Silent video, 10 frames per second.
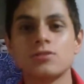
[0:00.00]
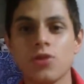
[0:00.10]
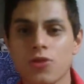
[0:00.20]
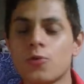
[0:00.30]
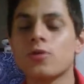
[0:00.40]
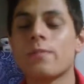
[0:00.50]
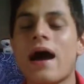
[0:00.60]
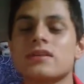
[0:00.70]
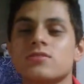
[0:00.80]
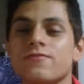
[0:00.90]
through the
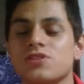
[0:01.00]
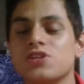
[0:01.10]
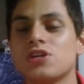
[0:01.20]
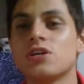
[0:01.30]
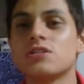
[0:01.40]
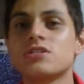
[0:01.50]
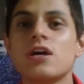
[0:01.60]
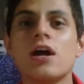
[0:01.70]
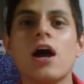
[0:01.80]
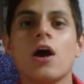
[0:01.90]
past of the years,
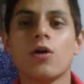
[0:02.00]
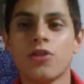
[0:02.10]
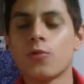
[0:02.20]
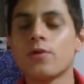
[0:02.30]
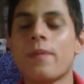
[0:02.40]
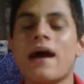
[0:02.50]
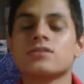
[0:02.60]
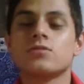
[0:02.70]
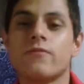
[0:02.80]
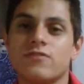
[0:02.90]
through the
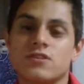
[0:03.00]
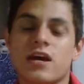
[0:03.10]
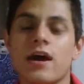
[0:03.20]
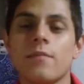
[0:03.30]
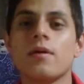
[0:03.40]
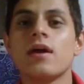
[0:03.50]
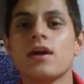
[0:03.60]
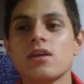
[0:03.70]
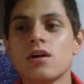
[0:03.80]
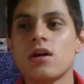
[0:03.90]
past of the time,
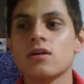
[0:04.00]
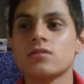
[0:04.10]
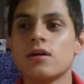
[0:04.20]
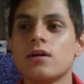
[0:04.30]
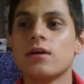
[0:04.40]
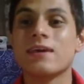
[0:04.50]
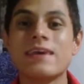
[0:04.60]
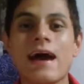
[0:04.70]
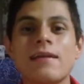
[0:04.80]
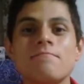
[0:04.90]

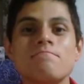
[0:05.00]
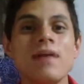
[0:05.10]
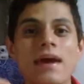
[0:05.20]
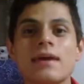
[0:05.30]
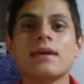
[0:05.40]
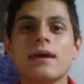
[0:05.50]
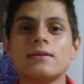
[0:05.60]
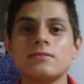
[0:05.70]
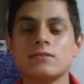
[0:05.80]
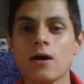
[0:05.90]
can make
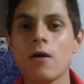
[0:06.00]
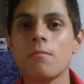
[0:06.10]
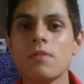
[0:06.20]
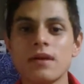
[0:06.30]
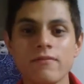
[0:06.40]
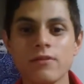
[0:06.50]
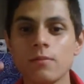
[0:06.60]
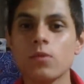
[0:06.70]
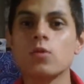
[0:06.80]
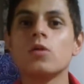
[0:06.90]
some
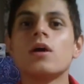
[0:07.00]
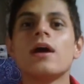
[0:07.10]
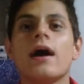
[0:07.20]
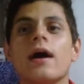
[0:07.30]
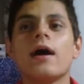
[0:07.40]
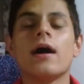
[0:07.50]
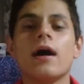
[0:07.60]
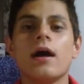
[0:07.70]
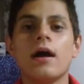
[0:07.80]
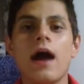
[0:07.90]
inevitable
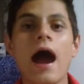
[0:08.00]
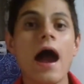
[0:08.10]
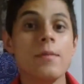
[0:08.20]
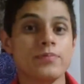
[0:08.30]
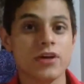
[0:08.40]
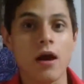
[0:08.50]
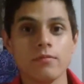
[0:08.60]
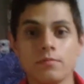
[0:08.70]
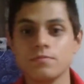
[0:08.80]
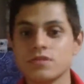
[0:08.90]
eye
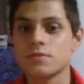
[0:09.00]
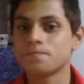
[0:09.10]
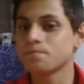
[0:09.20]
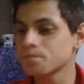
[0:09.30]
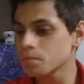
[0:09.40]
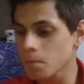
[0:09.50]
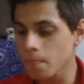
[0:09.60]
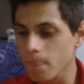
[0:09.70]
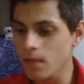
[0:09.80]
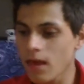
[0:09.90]
problems.
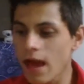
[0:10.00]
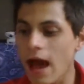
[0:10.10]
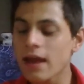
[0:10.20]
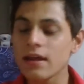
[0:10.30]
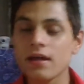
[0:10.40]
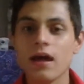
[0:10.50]
And